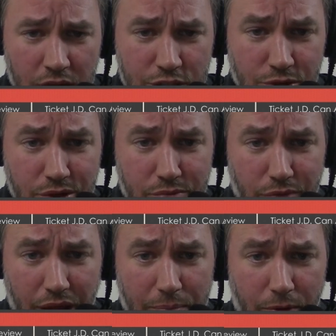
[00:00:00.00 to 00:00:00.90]
Julian
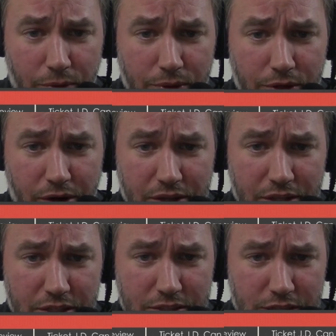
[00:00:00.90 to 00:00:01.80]
Leperoux here I
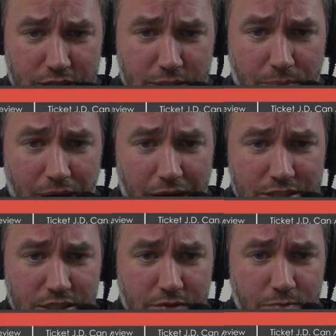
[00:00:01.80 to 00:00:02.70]
think is a
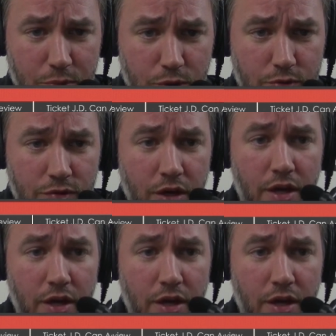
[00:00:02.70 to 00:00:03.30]
positive move,